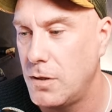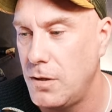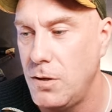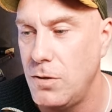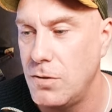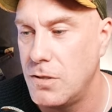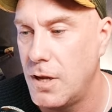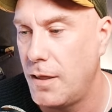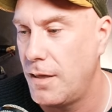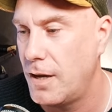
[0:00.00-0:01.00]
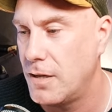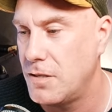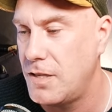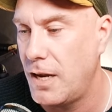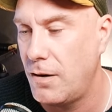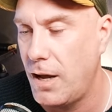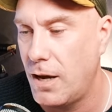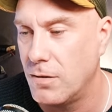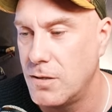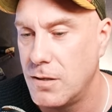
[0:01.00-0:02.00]
Use the standard
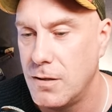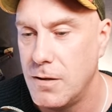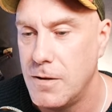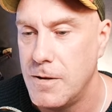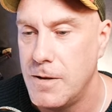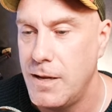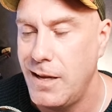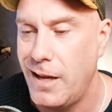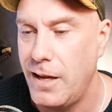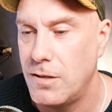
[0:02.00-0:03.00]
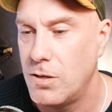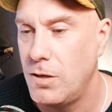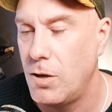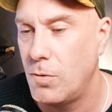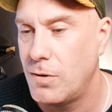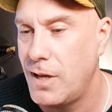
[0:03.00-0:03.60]
out, and so you don't